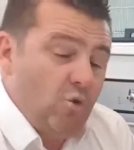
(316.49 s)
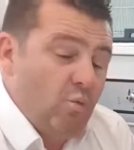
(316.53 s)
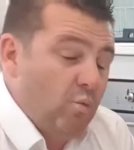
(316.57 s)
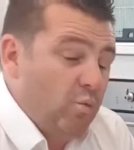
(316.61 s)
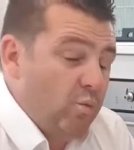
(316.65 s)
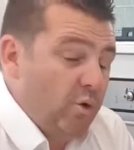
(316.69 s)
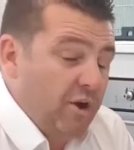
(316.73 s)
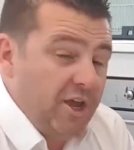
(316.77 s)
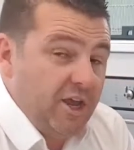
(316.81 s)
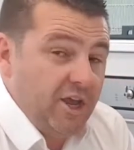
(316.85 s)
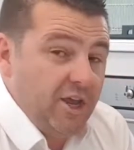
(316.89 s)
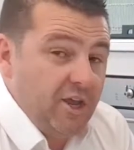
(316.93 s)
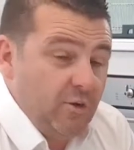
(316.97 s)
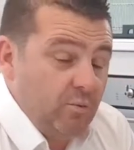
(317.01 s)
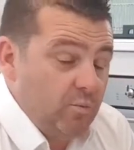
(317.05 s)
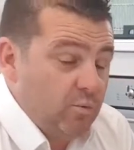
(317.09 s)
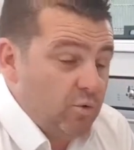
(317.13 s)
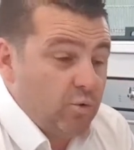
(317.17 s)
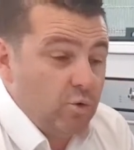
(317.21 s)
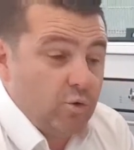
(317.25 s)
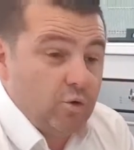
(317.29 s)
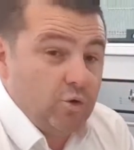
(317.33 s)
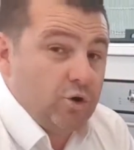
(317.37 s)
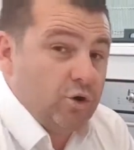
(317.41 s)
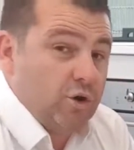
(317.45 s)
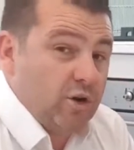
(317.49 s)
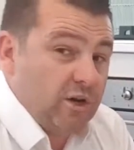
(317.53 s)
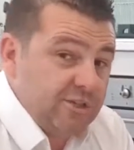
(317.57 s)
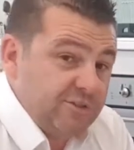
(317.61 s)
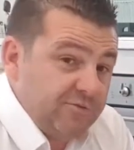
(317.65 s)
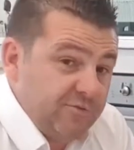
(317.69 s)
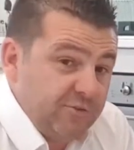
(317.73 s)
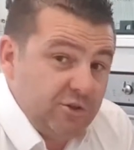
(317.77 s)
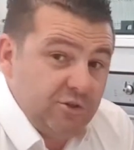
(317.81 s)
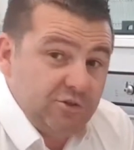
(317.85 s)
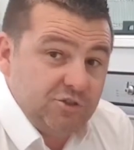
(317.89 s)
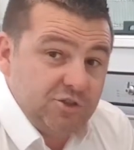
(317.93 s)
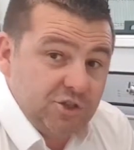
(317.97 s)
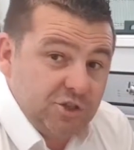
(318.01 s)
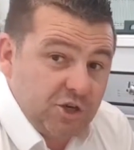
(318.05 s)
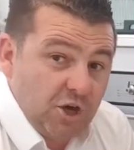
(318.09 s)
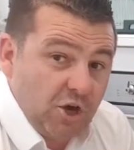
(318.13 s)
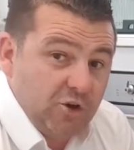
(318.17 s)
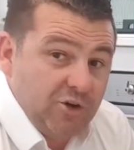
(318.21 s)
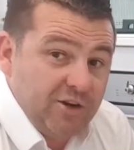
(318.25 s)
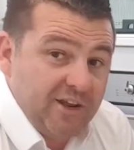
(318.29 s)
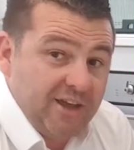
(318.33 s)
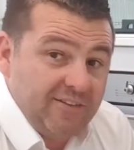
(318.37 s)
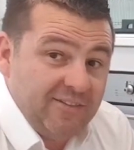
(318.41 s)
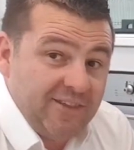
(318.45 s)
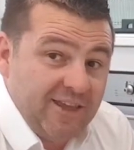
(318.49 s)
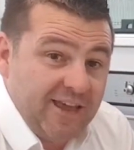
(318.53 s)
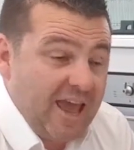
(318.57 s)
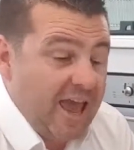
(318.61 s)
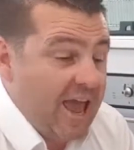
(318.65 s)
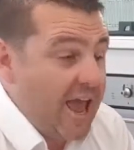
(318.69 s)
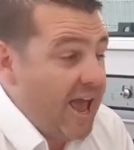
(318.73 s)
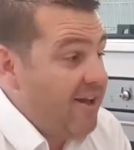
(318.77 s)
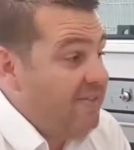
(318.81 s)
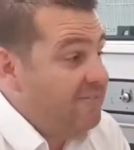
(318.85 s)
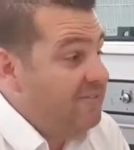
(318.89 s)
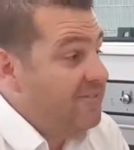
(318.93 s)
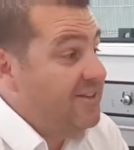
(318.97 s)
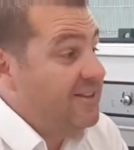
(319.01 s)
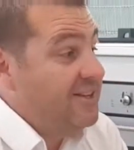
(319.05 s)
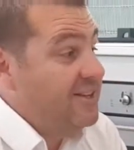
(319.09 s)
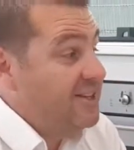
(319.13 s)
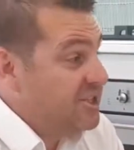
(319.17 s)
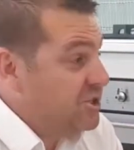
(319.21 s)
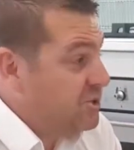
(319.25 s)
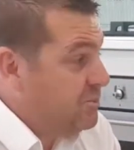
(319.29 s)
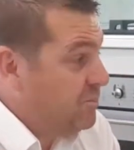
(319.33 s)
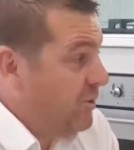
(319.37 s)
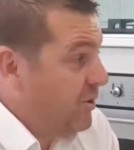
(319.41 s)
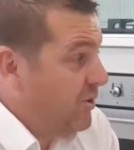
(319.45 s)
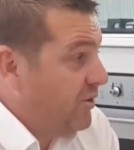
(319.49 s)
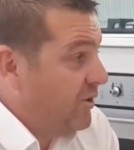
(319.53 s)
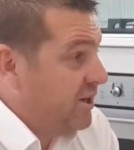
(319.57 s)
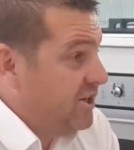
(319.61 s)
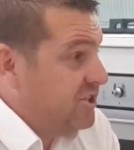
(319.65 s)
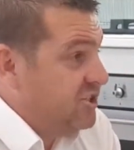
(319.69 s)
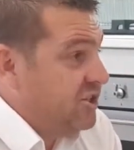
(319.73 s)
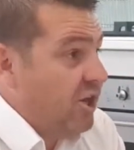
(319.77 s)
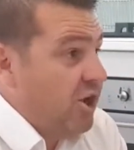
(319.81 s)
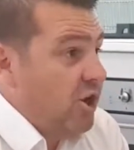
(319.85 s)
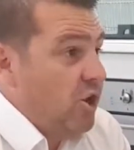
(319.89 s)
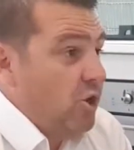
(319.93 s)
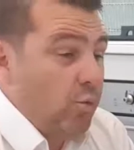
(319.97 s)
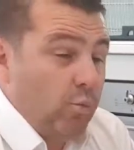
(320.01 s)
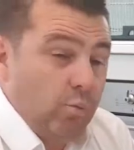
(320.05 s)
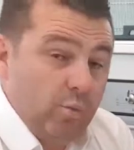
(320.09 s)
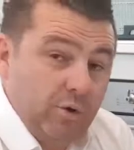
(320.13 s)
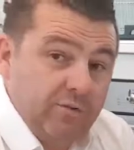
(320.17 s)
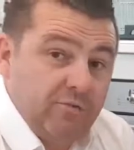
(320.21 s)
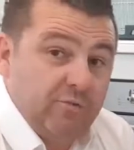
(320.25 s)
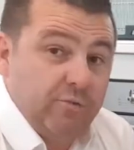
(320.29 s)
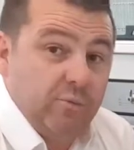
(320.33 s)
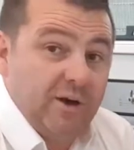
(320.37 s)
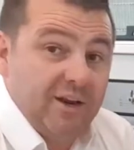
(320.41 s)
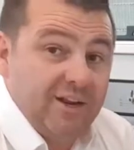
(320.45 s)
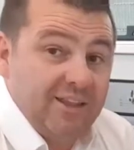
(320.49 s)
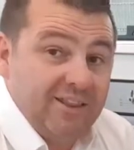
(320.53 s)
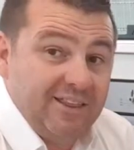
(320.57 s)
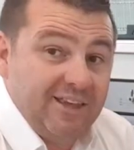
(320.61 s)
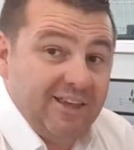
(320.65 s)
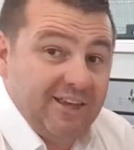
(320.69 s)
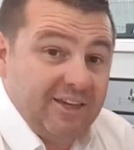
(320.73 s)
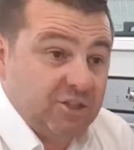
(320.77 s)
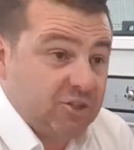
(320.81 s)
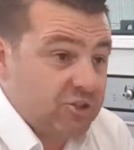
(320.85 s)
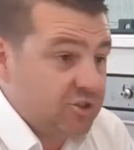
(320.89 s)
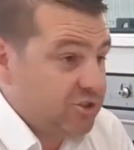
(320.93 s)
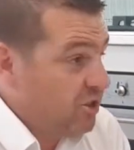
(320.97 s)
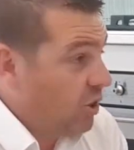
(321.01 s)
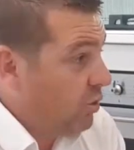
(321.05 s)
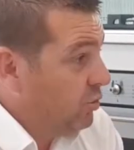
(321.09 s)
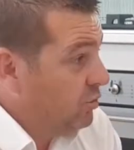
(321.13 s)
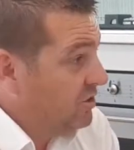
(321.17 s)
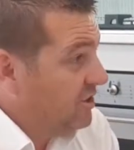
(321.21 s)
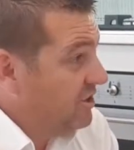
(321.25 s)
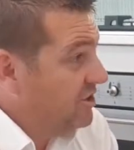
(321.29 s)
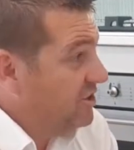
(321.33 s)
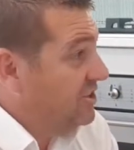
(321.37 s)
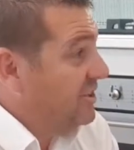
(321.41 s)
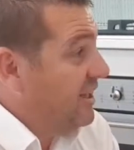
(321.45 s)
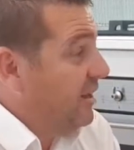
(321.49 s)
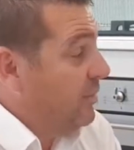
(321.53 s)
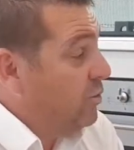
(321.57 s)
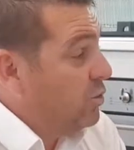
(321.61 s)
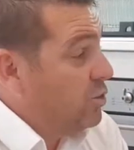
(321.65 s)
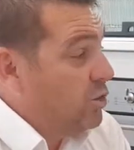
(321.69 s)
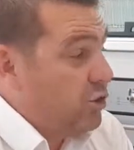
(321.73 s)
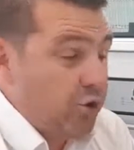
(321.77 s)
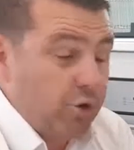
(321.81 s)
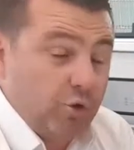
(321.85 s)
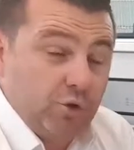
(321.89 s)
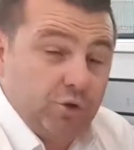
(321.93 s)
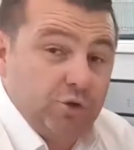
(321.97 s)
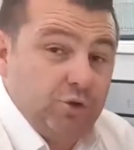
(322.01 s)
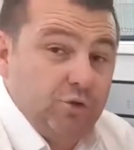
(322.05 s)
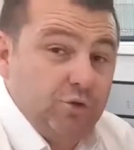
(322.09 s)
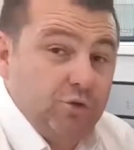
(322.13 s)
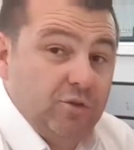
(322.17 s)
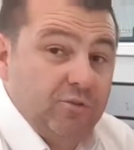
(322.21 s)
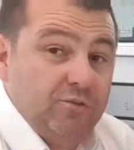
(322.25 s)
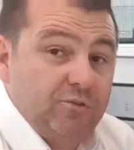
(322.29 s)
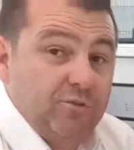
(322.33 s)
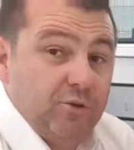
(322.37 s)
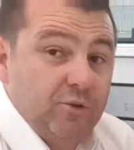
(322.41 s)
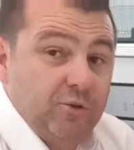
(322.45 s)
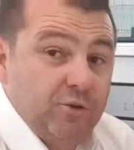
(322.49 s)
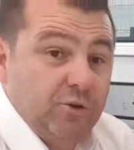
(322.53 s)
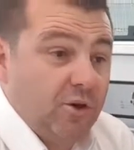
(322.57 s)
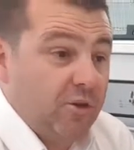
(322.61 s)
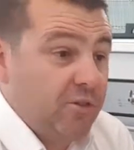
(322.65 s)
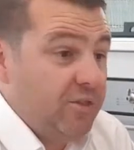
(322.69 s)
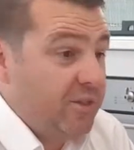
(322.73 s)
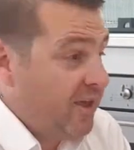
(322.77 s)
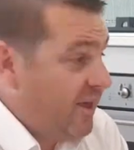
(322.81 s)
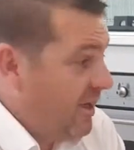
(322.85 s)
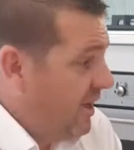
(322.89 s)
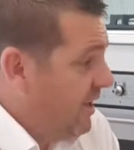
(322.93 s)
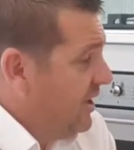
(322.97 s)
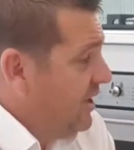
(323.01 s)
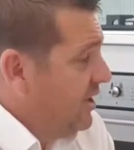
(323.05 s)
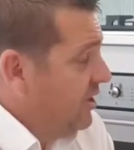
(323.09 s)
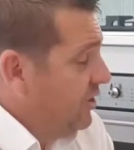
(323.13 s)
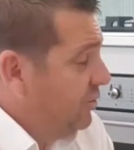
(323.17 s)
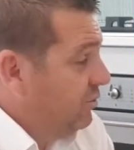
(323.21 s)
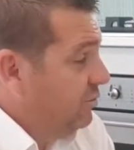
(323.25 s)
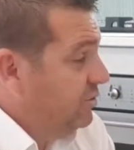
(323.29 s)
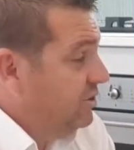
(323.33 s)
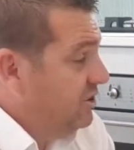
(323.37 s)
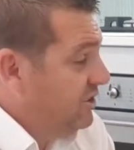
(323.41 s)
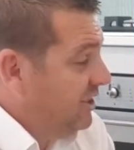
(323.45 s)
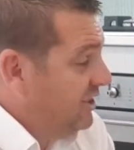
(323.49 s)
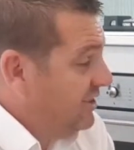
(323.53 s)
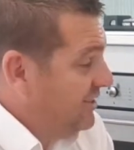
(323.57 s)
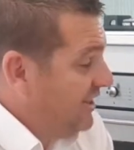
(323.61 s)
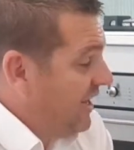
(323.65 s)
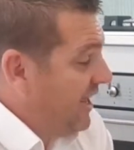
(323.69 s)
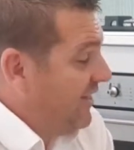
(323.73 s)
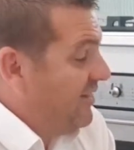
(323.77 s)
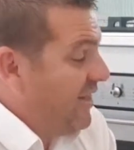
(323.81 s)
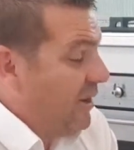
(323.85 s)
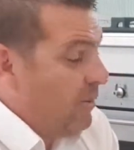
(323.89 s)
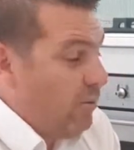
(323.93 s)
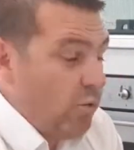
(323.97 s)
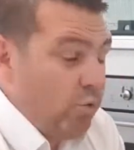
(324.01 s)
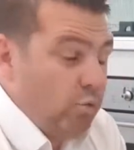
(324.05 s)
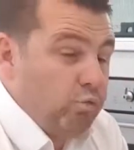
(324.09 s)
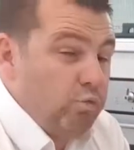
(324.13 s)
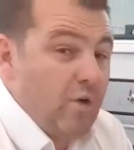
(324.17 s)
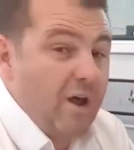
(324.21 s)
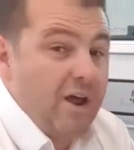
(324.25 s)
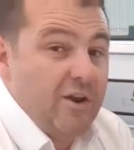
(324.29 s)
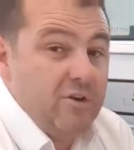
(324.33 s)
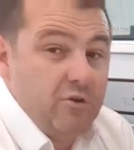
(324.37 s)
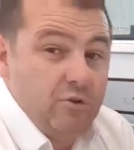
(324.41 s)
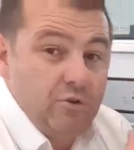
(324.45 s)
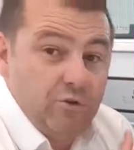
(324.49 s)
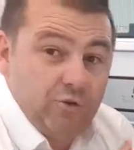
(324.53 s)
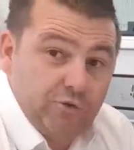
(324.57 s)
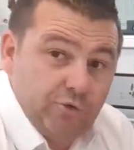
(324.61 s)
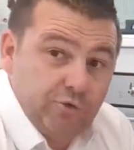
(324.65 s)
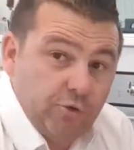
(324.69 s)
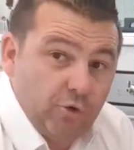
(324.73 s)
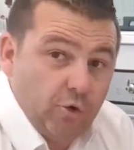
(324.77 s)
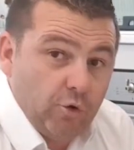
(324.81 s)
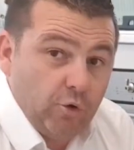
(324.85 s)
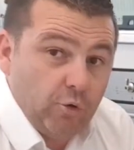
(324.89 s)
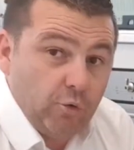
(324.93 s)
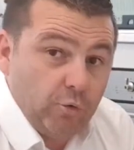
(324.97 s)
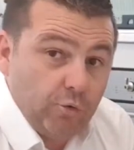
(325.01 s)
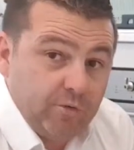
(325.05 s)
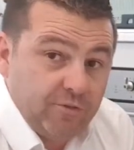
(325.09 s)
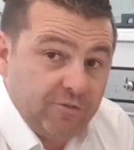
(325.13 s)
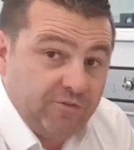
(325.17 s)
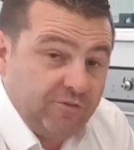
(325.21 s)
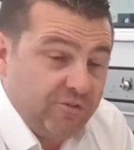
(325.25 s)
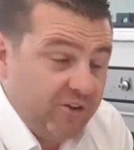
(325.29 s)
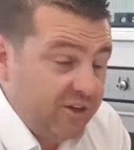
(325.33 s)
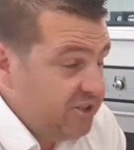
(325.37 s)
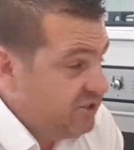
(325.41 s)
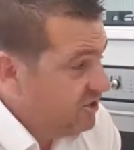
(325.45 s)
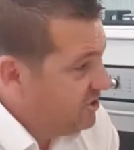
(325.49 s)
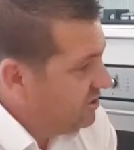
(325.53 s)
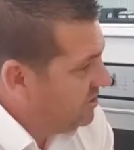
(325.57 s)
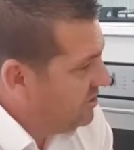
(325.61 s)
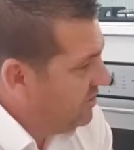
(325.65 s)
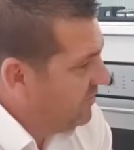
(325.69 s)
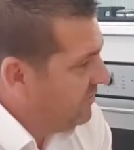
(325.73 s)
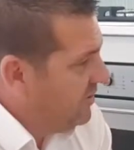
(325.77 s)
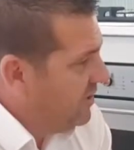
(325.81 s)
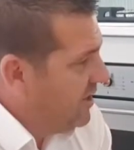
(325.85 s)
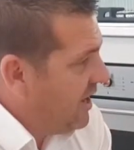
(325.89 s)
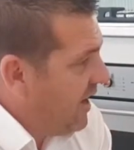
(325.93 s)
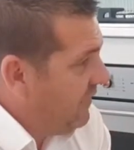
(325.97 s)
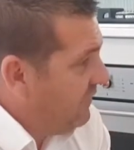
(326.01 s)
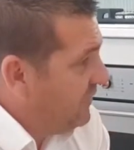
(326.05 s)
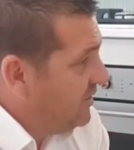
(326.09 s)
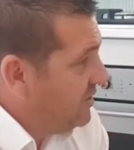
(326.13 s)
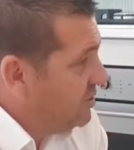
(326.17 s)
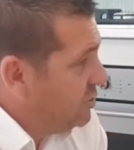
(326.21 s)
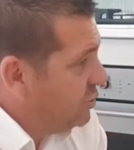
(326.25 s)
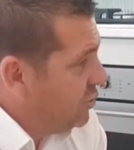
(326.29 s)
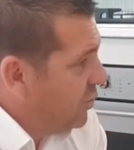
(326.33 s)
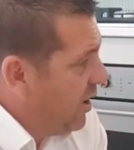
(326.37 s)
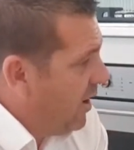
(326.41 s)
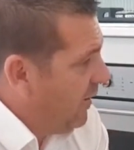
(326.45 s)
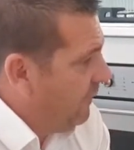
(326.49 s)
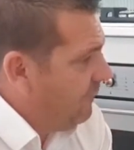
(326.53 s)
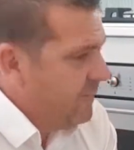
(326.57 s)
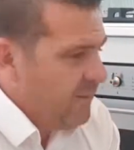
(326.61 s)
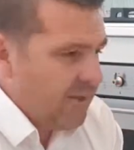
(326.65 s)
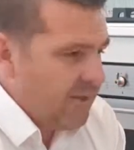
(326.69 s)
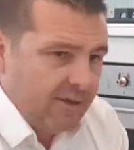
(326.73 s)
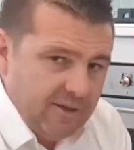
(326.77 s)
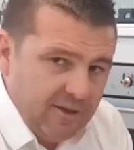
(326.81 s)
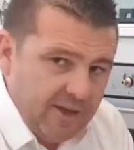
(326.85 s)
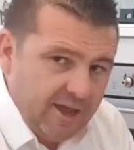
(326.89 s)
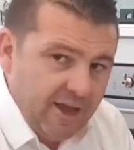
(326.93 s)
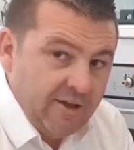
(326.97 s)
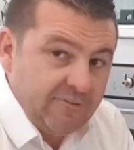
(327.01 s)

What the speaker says: We will organise for you to go down there, have an experience with one of their consultants. They will cook you the food on there. You will sit down. They will run you through all the features of the oven as well.